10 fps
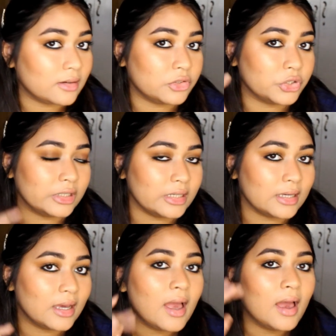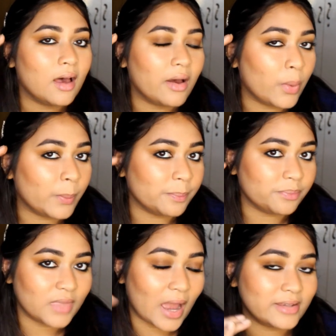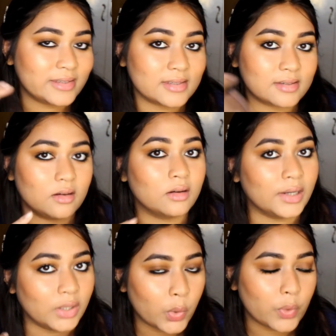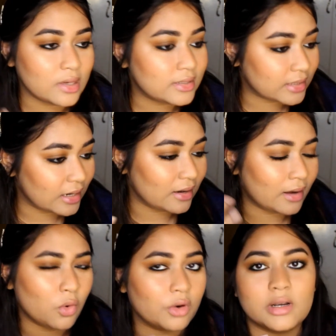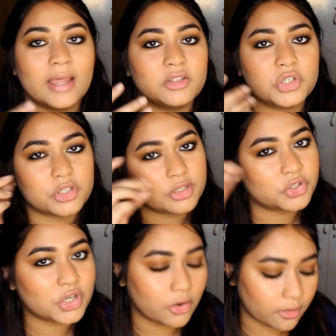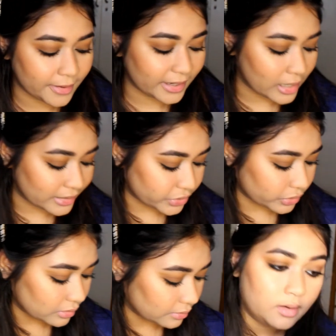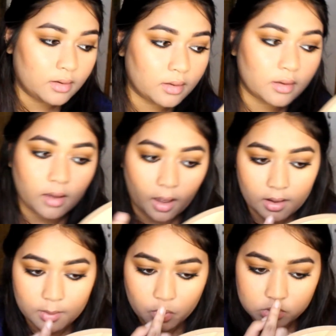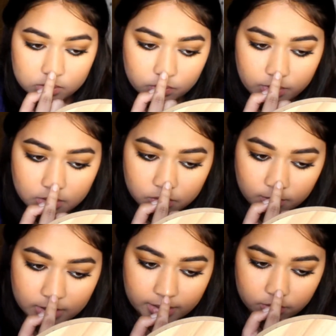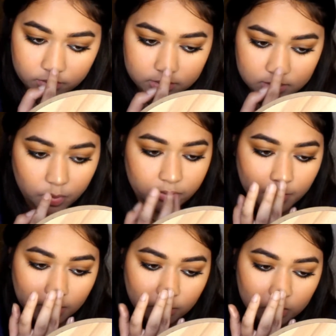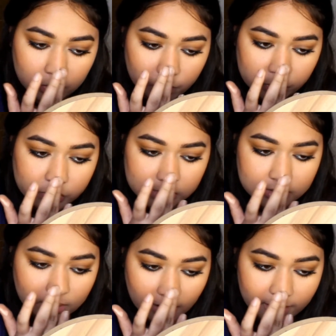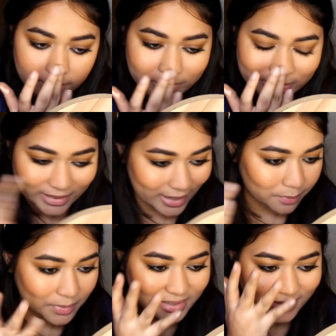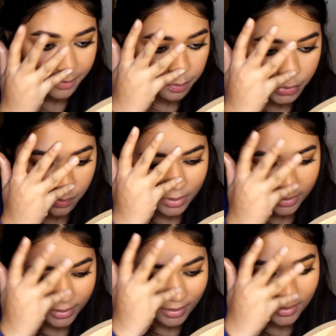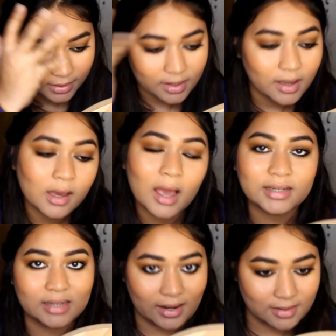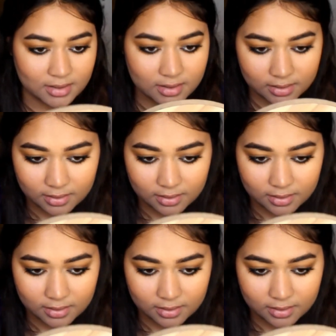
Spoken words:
really nice glowy skin and not like just a streak of highlighter. I am also going to apply it on the tip of my nose. I really like my tip to be highlighted.